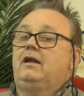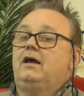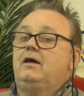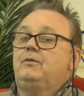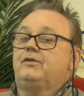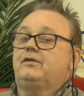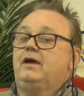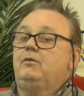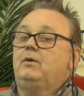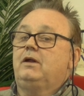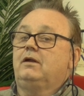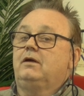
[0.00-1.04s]
And I would say,
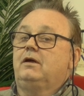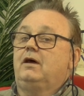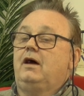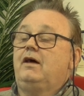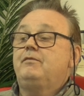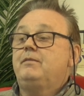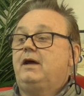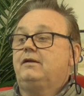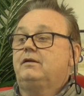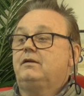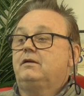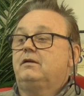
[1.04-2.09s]
well, I've met
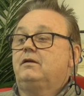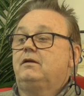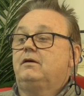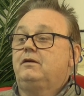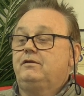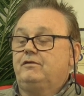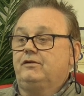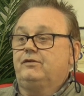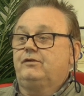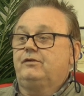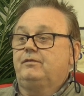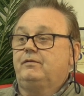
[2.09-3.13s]

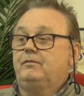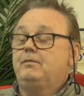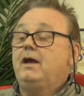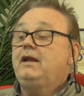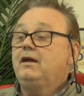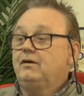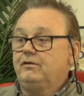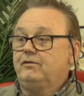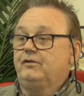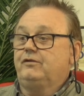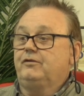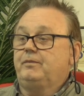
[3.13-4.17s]
hundreds, many mm.
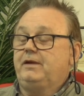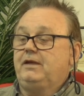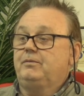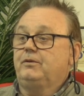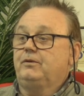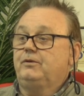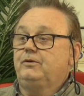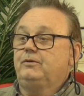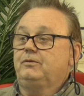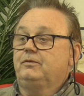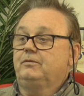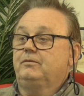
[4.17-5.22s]
hundreds of people who
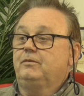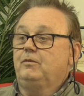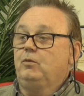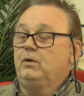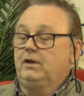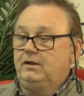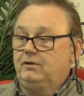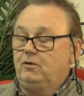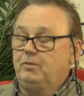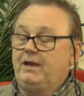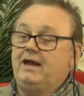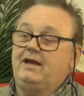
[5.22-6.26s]
work in
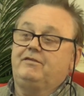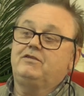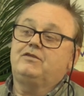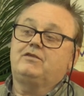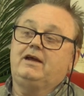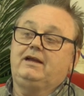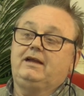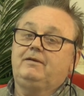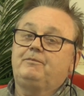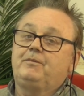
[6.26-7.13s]
dog behaviour and training,